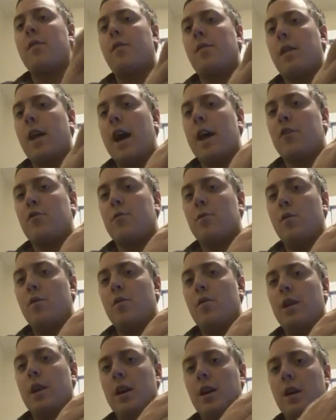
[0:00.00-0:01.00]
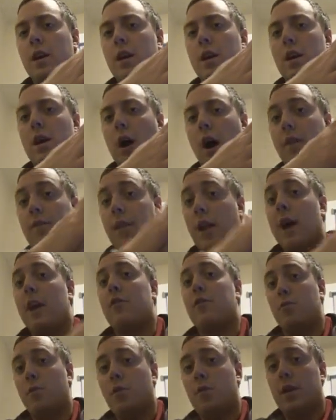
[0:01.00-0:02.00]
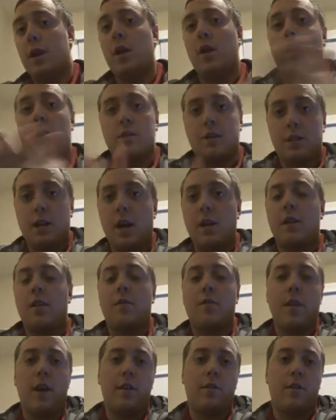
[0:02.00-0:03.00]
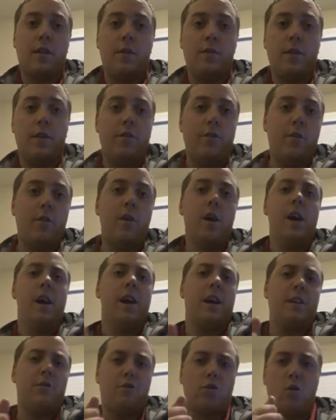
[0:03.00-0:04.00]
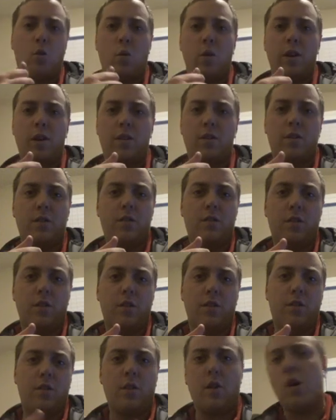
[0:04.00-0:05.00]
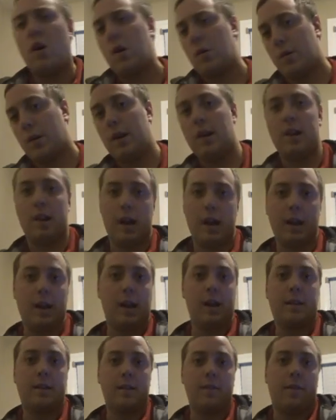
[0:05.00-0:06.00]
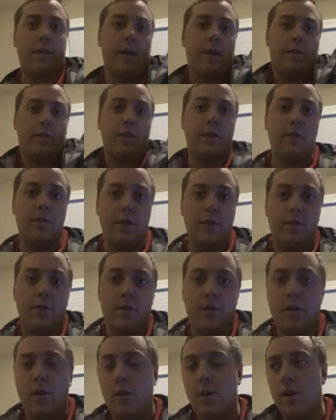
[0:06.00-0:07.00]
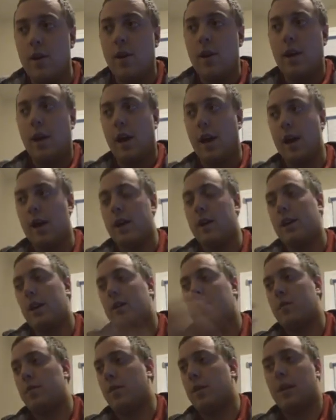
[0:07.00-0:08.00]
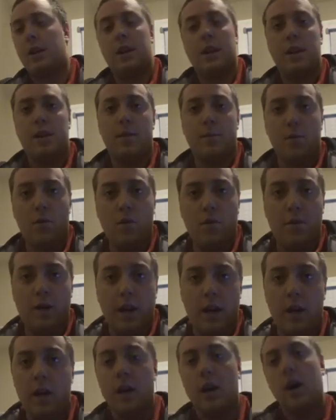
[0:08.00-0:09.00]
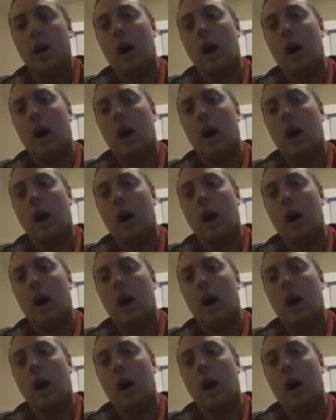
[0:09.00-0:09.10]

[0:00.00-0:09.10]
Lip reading: Flash movie, a Flash movie alongside this Flash TV show, is going to just, oh well, I like the Flash TV show, and I don't really need the movie.